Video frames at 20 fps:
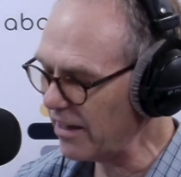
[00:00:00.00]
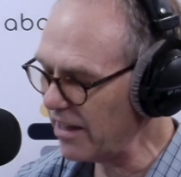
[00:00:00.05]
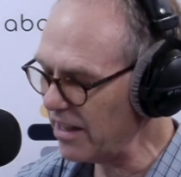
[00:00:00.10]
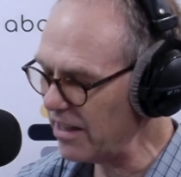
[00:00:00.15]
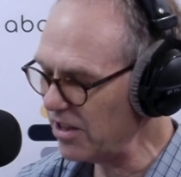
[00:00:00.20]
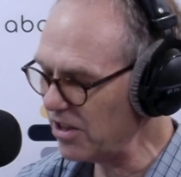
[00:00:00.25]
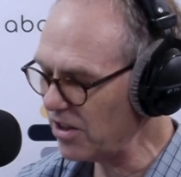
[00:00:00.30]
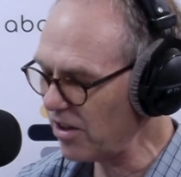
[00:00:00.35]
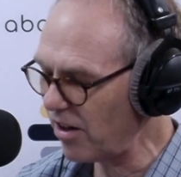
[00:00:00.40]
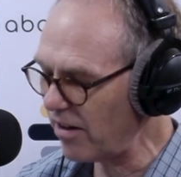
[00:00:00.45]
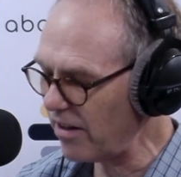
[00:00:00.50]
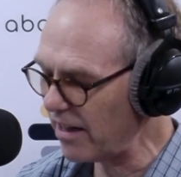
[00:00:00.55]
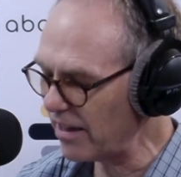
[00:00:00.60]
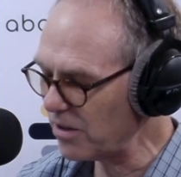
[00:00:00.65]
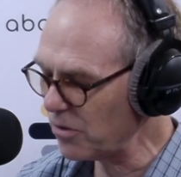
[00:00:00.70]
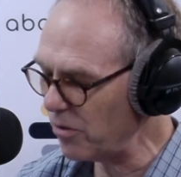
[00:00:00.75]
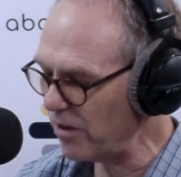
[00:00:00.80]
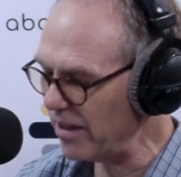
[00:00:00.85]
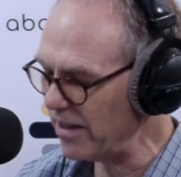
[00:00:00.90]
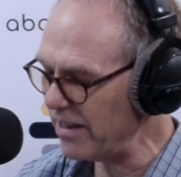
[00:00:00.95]
Can you start
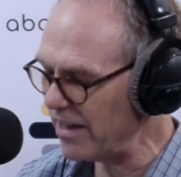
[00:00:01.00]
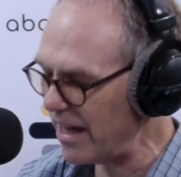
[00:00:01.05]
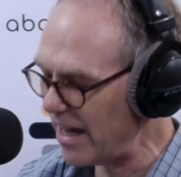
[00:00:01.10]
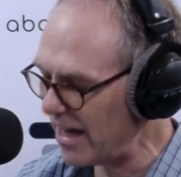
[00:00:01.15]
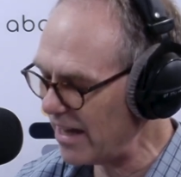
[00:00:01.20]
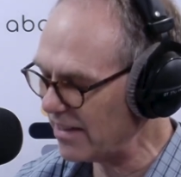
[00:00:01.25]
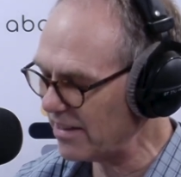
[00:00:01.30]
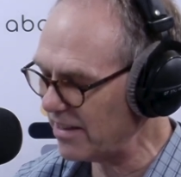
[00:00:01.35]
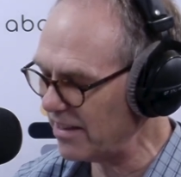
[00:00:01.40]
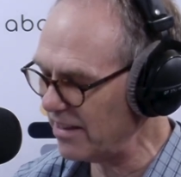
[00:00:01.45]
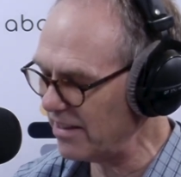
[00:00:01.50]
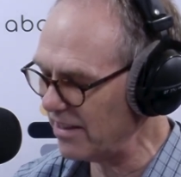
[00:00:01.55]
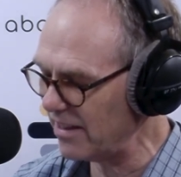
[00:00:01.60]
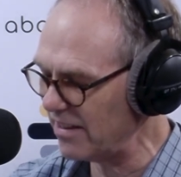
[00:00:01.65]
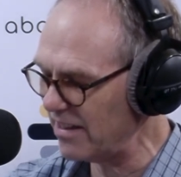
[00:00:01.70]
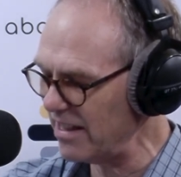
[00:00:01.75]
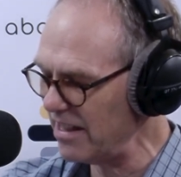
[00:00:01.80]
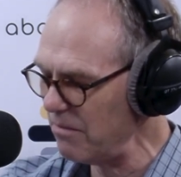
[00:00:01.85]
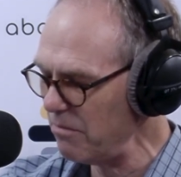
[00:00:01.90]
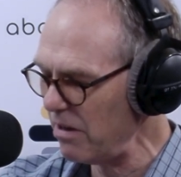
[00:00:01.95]
next week? Yes. And he
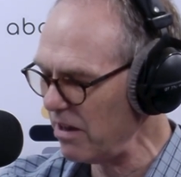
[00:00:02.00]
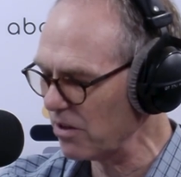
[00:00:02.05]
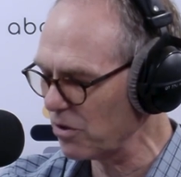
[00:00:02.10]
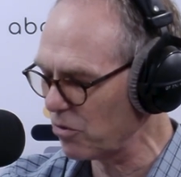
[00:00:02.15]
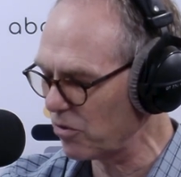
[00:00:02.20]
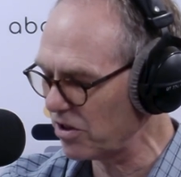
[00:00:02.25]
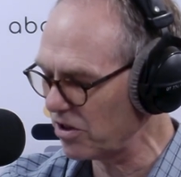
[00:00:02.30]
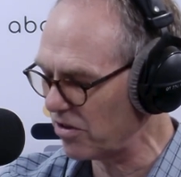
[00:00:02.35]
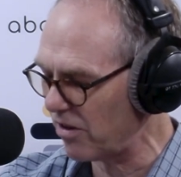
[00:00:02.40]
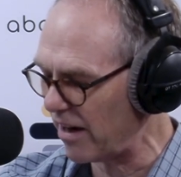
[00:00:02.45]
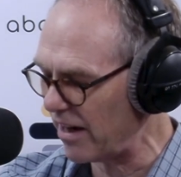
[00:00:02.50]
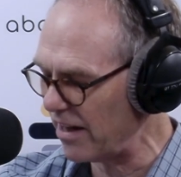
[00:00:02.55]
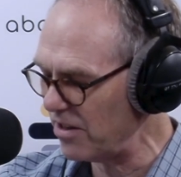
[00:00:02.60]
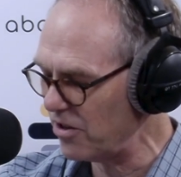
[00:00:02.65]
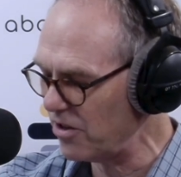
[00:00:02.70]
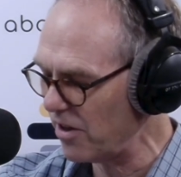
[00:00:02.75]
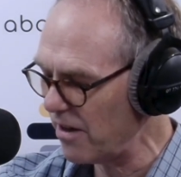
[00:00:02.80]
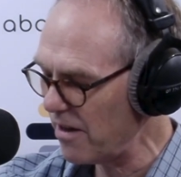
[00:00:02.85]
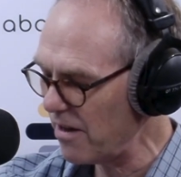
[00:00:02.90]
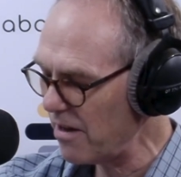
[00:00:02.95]
says, the emails were
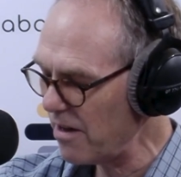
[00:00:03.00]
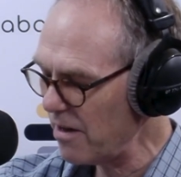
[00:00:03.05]
strange,